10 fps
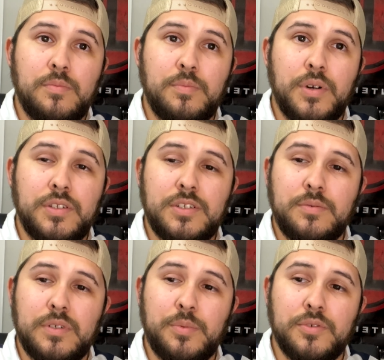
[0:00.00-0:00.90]
But
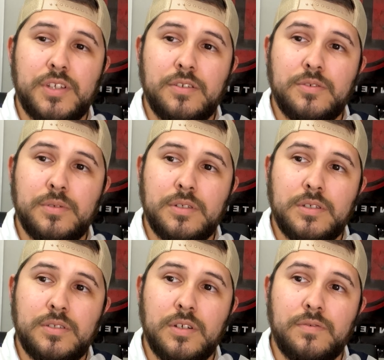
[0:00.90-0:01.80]
when it boils down to it,
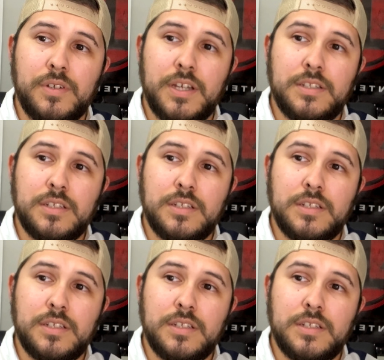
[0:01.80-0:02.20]
don't forget,